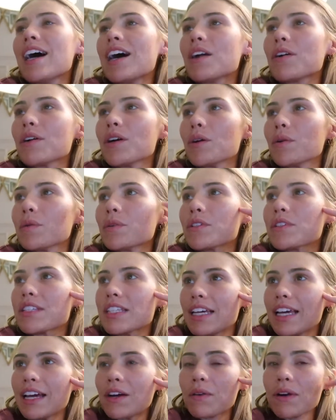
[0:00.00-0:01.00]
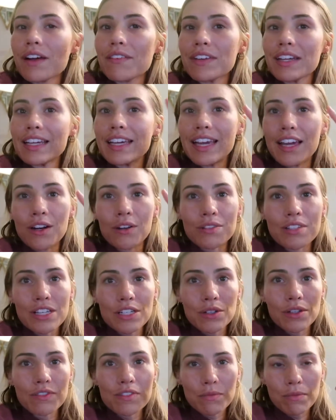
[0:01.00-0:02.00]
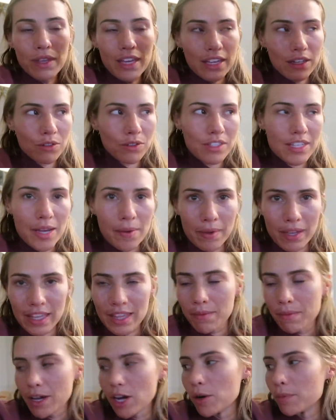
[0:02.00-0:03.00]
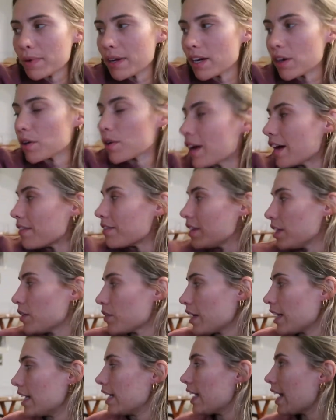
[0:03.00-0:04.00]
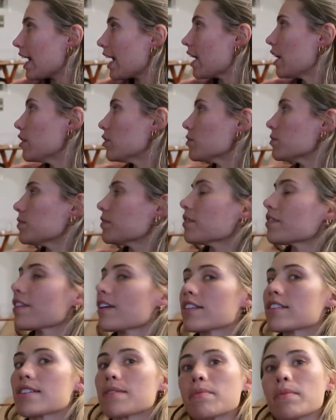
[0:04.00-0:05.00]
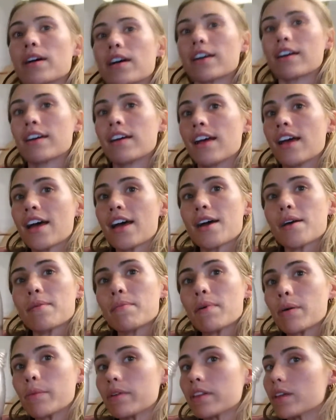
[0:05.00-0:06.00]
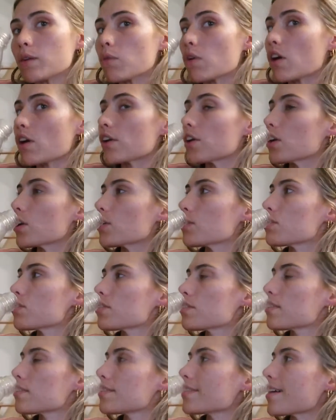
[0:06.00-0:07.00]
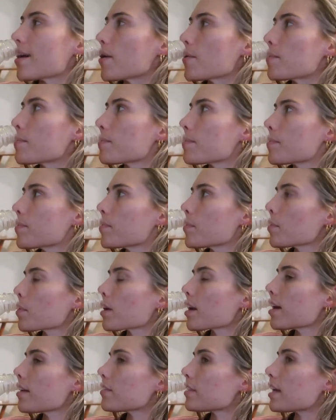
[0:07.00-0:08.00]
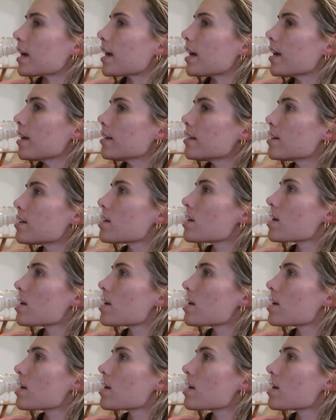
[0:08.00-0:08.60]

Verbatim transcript: I don't know, we'll see. I don't have any candles. I do have some candles coming in the mail, but I don't have any right now. Got some bubbly water, so have a night.